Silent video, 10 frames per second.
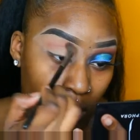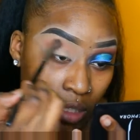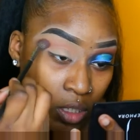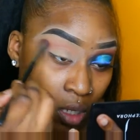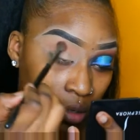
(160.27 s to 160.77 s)

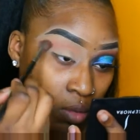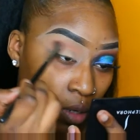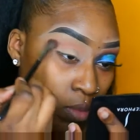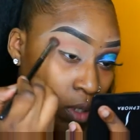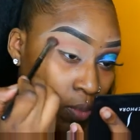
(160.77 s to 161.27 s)
So
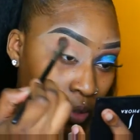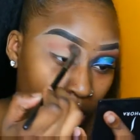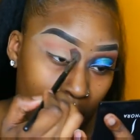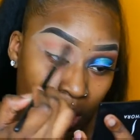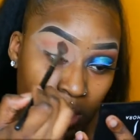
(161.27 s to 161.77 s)
I'm going to
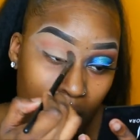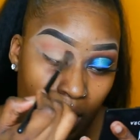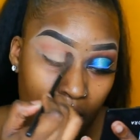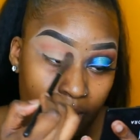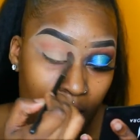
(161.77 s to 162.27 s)
put this
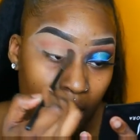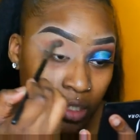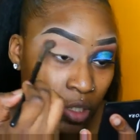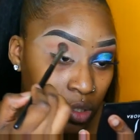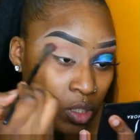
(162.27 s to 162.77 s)
as my
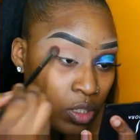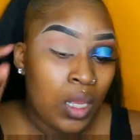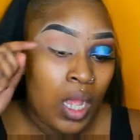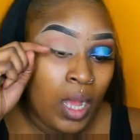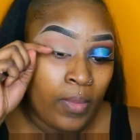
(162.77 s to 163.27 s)
transition.
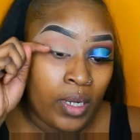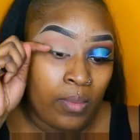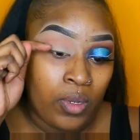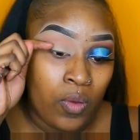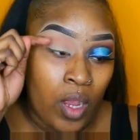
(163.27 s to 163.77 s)
I'm going to
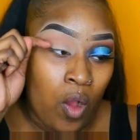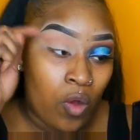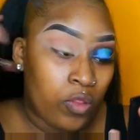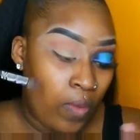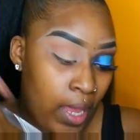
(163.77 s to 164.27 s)
blow it
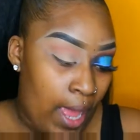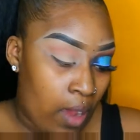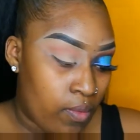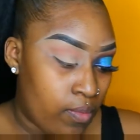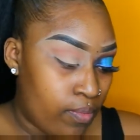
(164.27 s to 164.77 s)
all the way
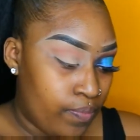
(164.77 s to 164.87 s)
out.